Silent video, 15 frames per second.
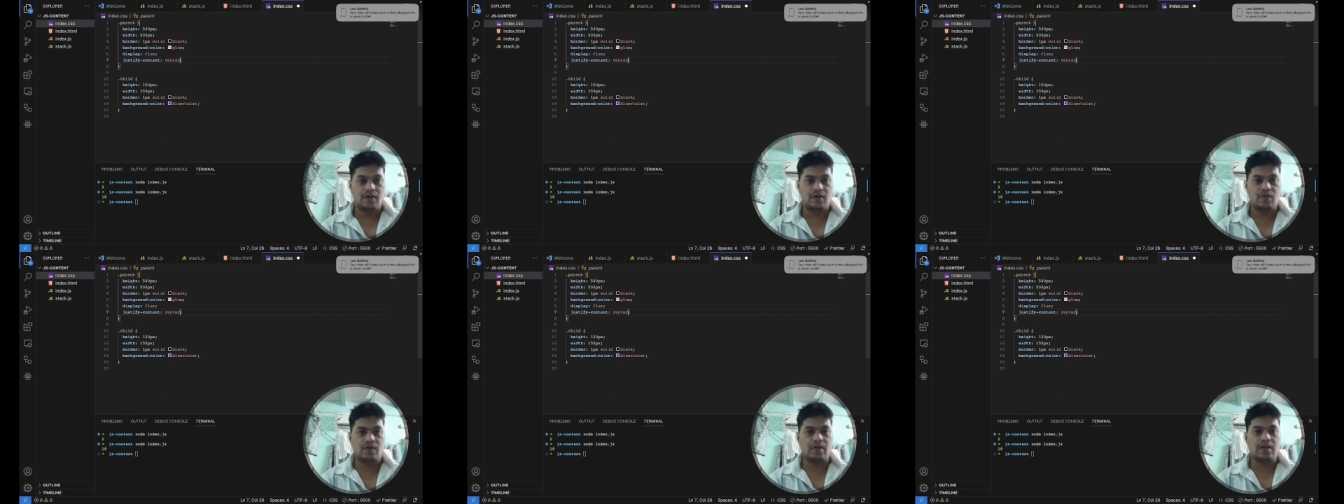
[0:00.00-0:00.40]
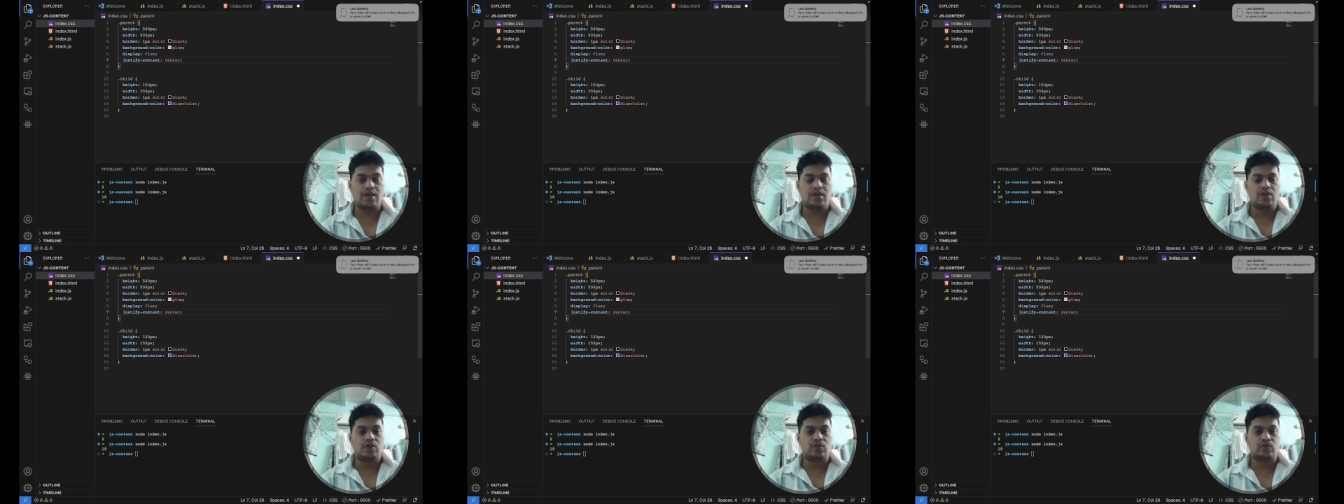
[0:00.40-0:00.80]
Okay,
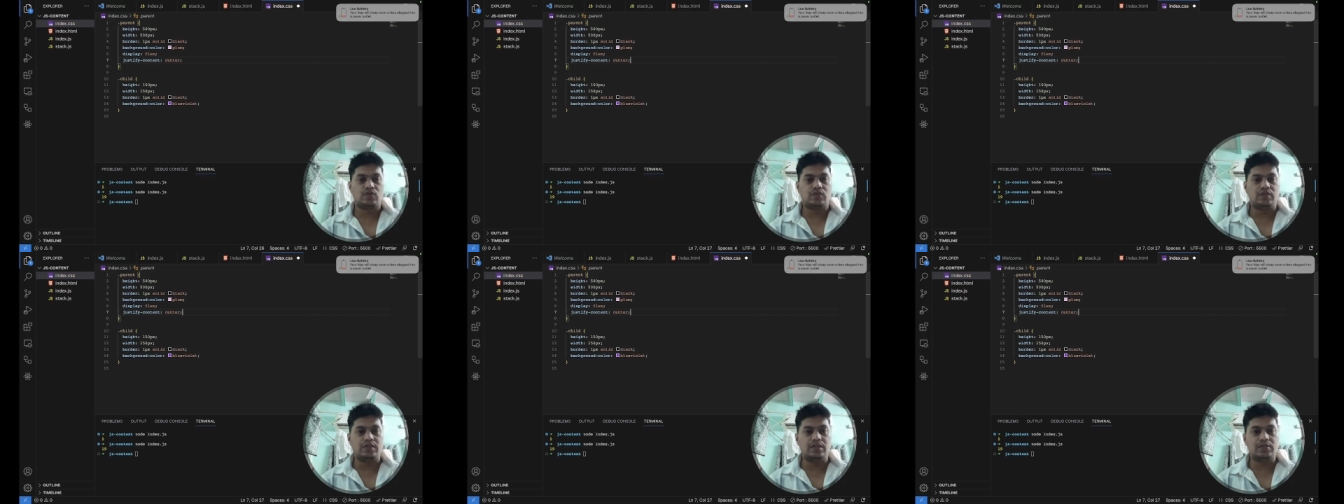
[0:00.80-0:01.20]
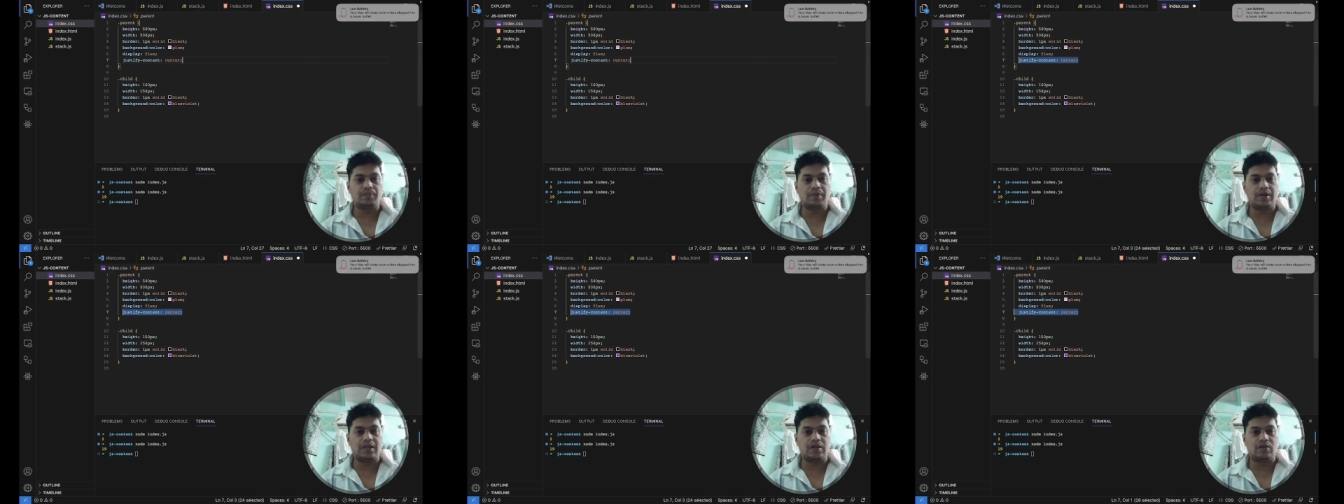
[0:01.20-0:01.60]
so this
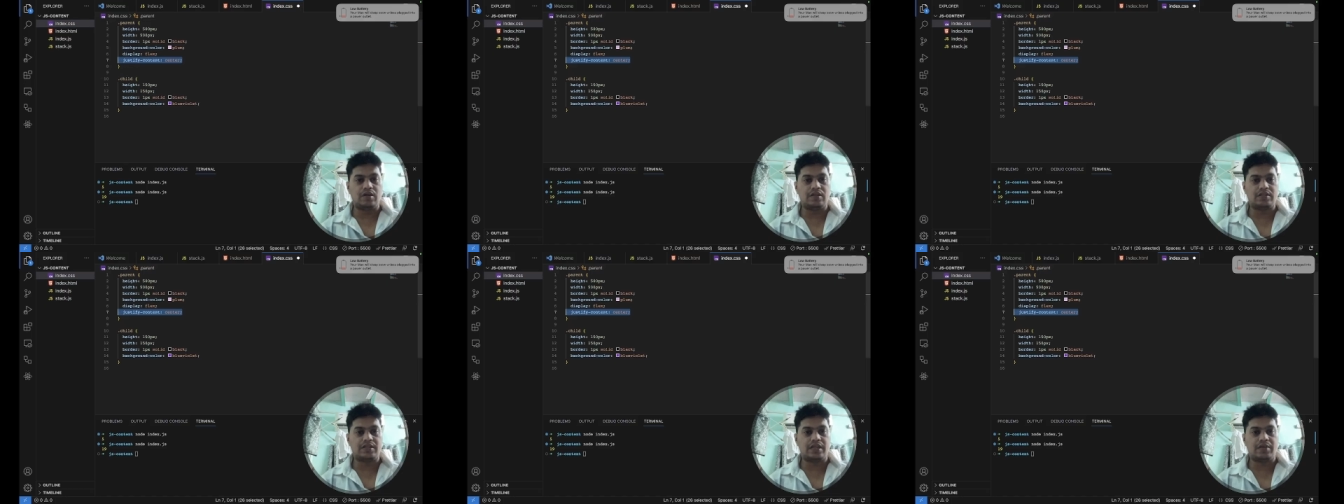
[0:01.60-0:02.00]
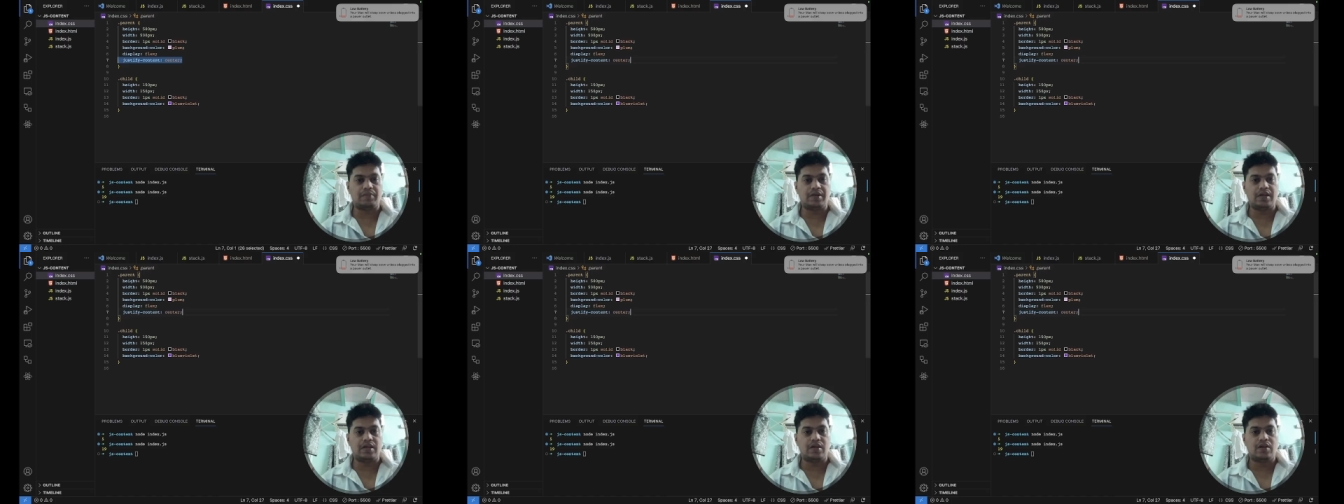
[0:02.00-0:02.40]
particular
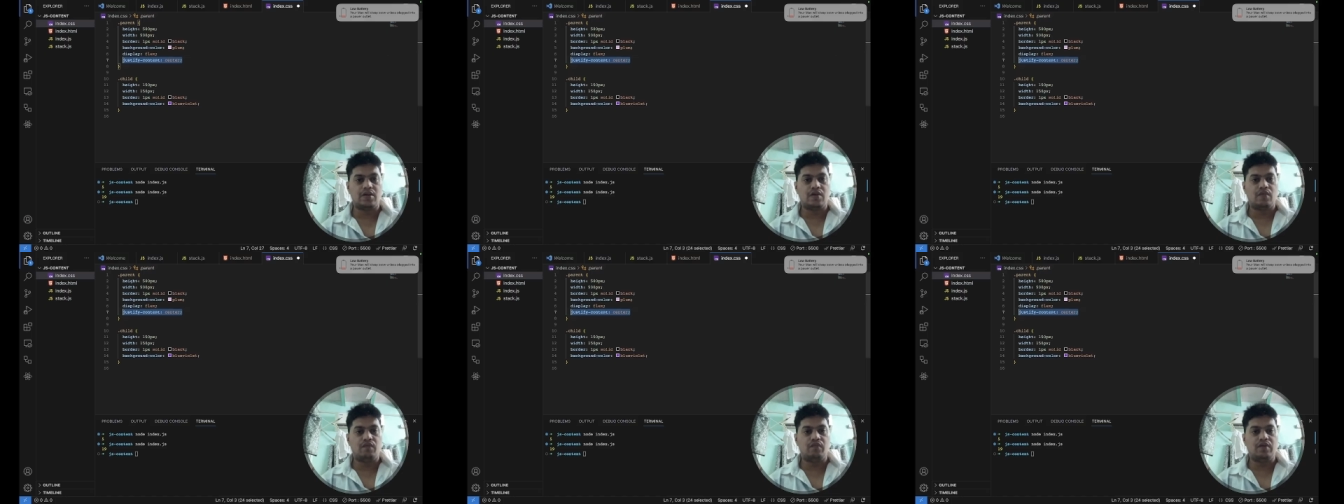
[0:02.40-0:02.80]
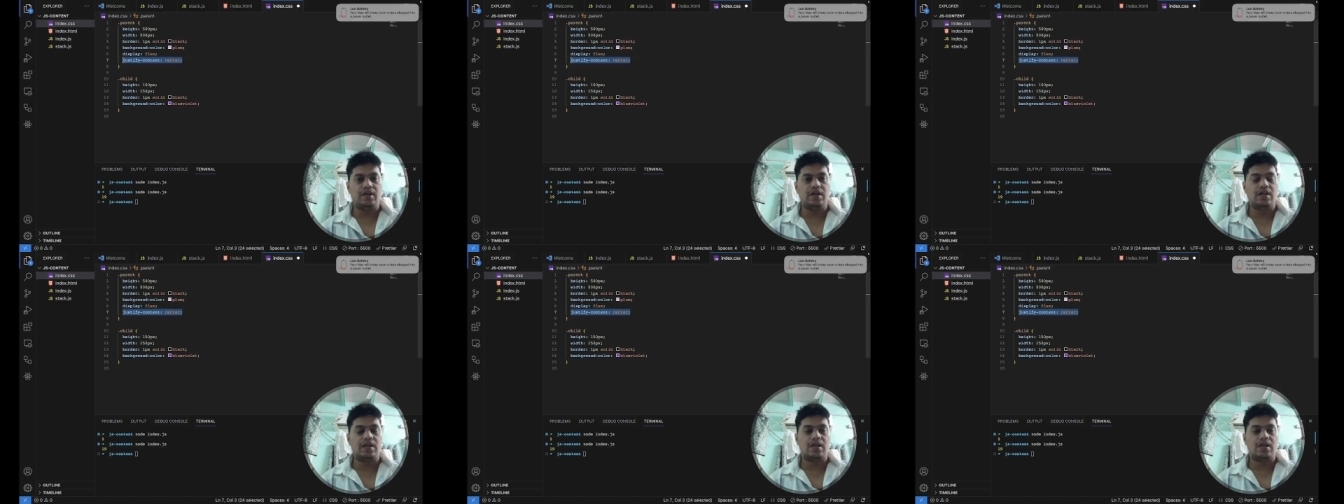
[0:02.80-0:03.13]
statement will